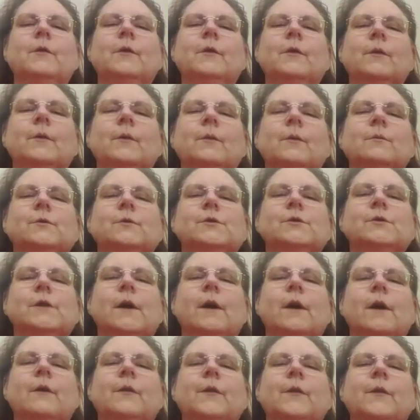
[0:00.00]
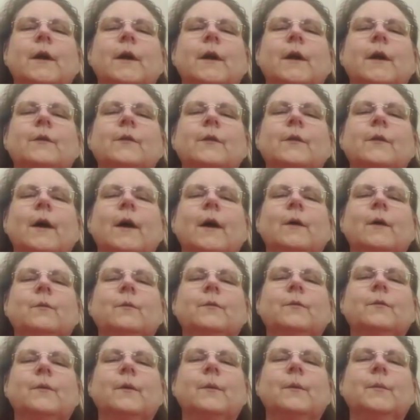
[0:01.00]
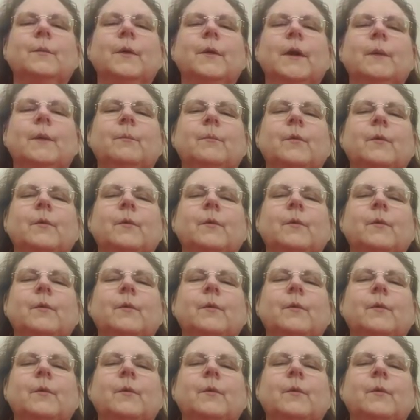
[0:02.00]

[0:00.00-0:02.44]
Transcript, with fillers: to share things yeah. out for people.